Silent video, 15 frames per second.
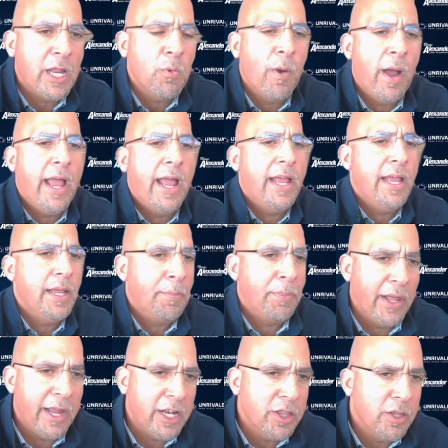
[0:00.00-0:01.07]
anyway. He
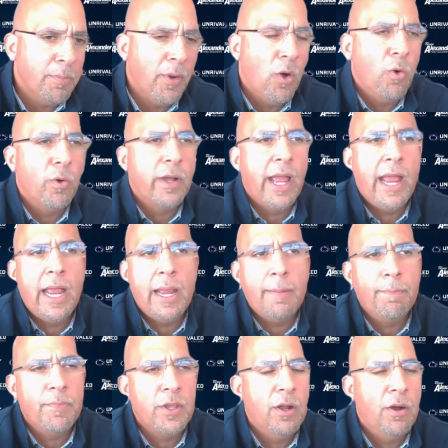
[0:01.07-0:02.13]
played in the bowl
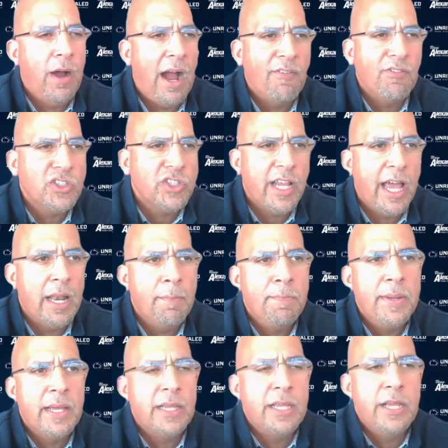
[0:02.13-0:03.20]
game, you know, obviously had a
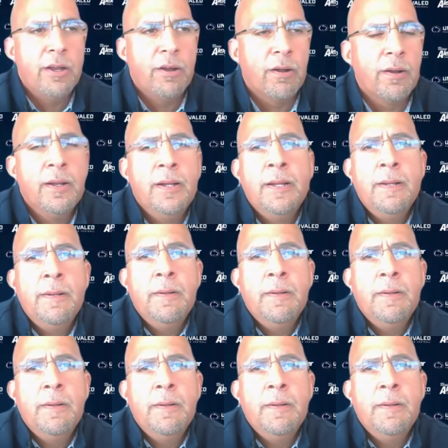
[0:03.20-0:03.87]
big year.